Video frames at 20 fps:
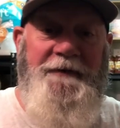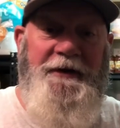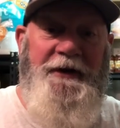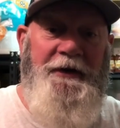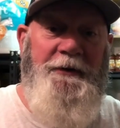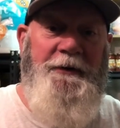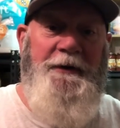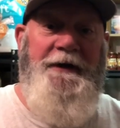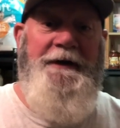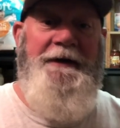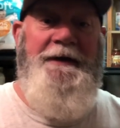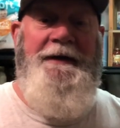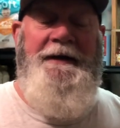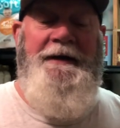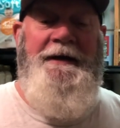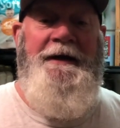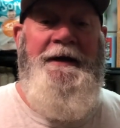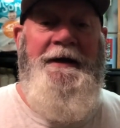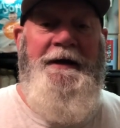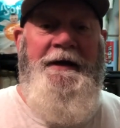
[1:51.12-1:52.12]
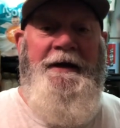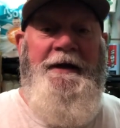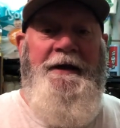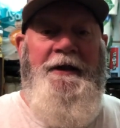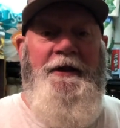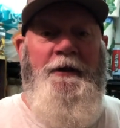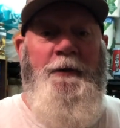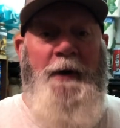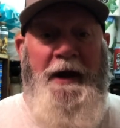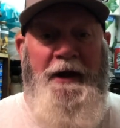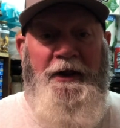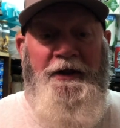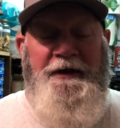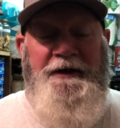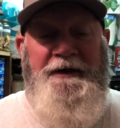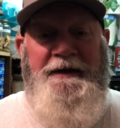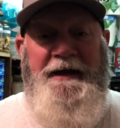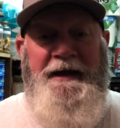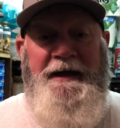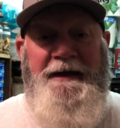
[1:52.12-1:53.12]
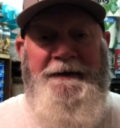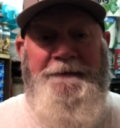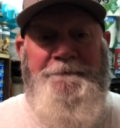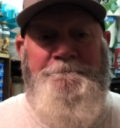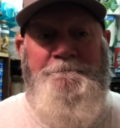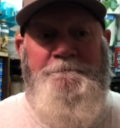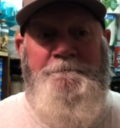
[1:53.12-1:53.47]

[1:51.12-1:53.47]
you know what? The way I look at that,